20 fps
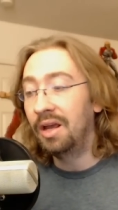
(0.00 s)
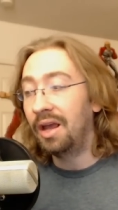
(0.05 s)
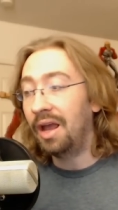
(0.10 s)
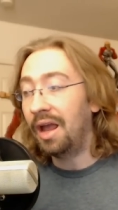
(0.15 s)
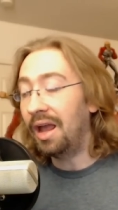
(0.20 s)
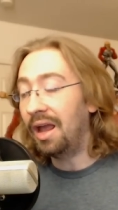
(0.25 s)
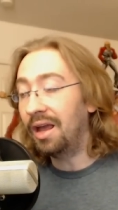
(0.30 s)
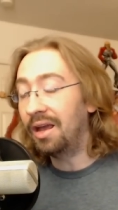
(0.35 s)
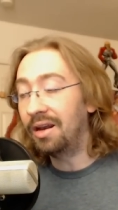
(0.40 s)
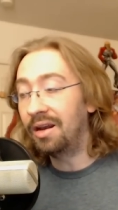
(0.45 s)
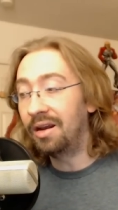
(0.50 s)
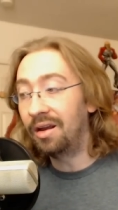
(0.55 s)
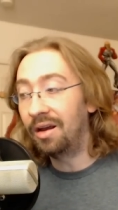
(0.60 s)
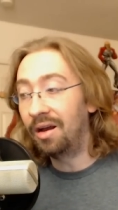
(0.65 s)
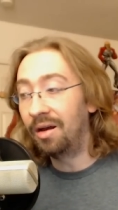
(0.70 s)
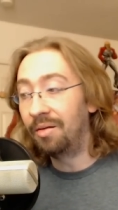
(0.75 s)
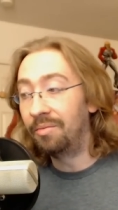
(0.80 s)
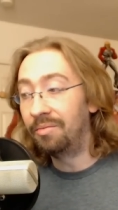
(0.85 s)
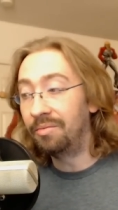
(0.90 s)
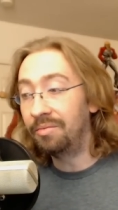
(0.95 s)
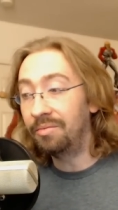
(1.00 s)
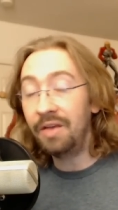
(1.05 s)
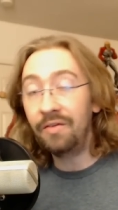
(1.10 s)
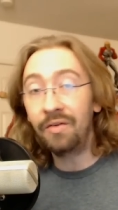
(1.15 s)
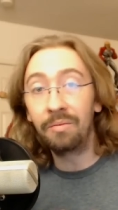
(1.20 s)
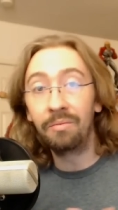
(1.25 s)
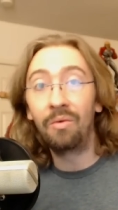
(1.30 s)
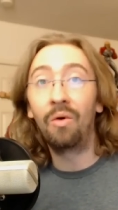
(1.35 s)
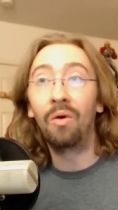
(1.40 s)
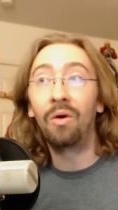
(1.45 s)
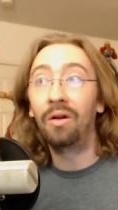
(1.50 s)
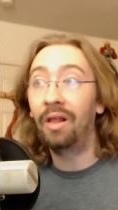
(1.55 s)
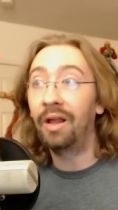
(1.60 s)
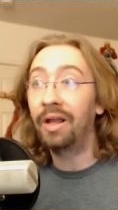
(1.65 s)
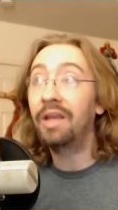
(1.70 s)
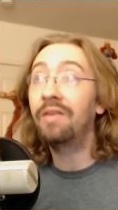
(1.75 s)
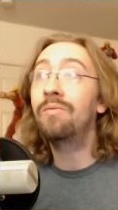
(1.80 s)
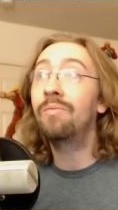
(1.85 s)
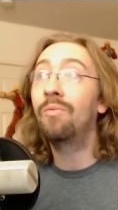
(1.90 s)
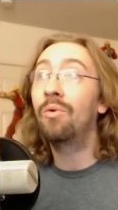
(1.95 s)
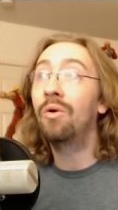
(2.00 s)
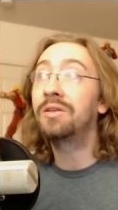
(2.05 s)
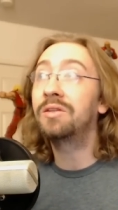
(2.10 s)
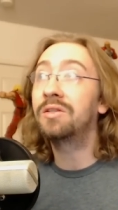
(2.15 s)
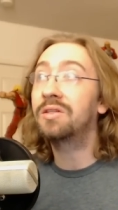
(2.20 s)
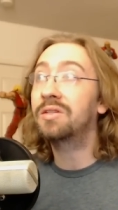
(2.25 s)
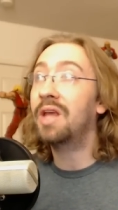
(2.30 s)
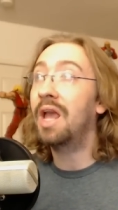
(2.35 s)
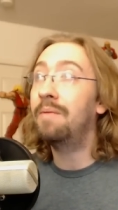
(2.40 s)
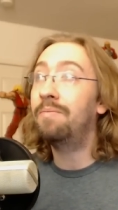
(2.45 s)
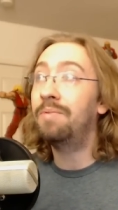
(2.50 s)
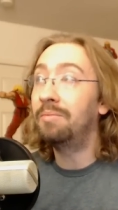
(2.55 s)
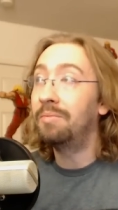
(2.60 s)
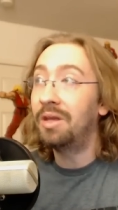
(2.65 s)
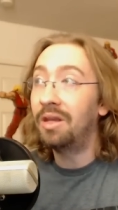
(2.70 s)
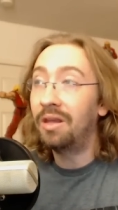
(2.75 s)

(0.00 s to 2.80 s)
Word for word: and even more that's escaping me.